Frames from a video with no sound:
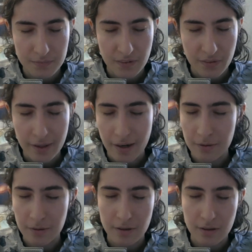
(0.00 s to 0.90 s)

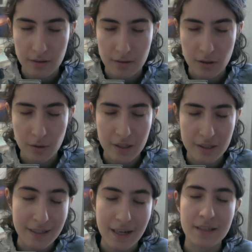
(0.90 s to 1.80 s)
without knowing
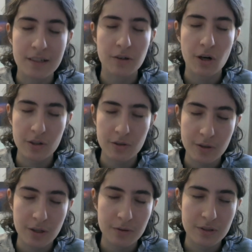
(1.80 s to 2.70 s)
sine and
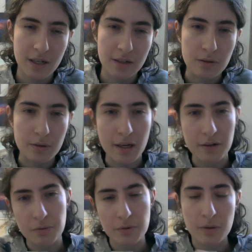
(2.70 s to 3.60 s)
cosine, you
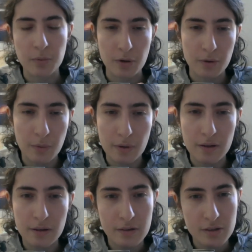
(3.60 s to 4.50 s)
can't really work
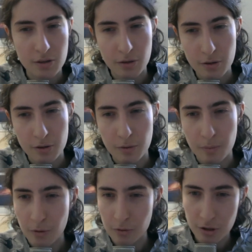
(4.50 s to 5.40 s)
with circular
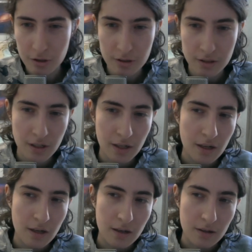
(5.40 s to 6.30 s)
motions
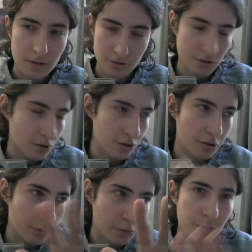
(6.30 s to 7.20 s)
or
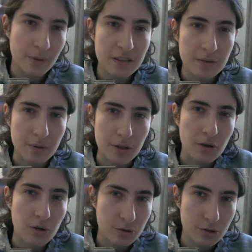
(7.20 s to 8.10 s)
circular movement, but
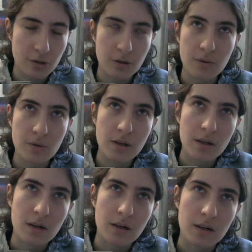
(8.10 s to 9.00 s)
also
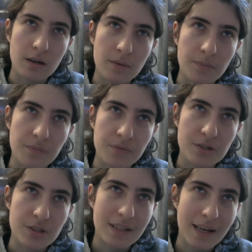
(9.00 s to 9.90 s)

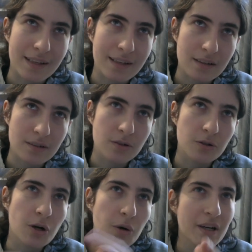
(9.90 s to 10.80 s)
just like
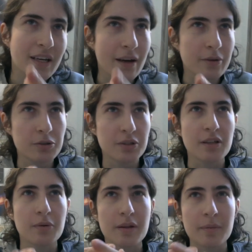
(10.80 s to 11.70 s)
knowing how to
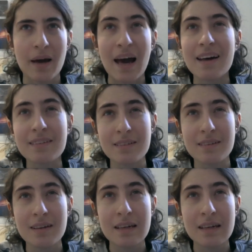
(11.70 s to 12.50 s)
deal with math